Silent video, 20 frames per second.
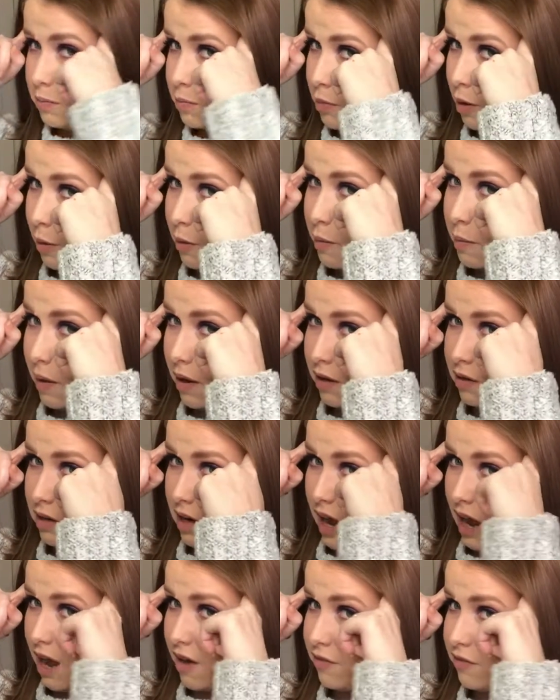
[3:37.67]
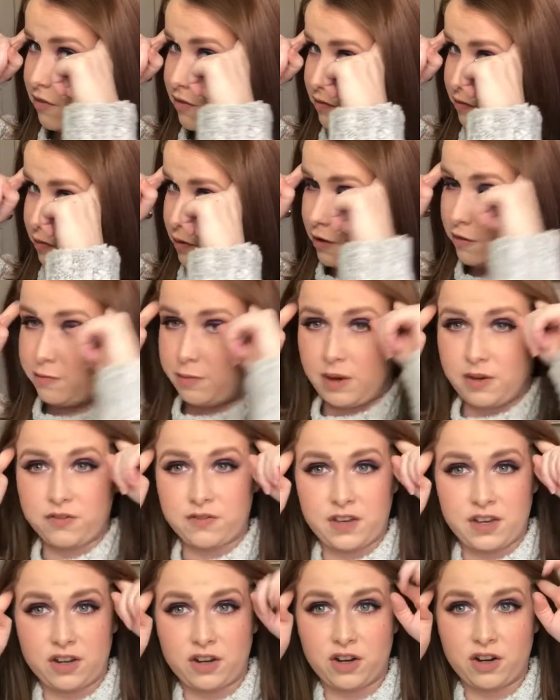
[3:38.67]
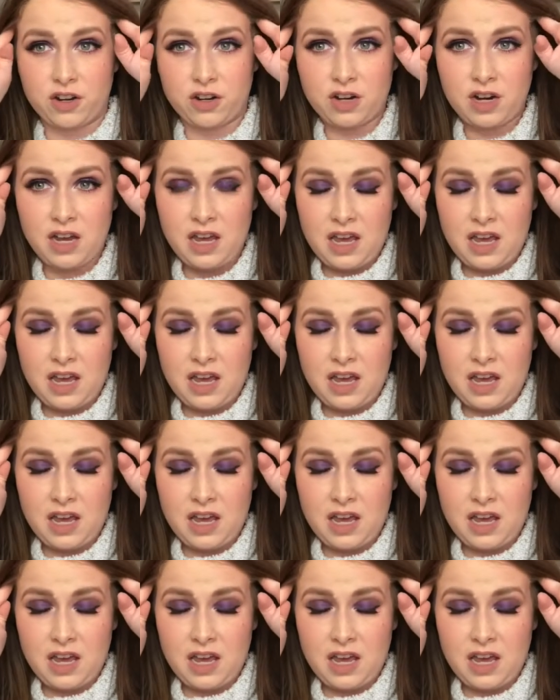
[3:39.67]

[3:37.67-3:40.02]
probably about half of my finger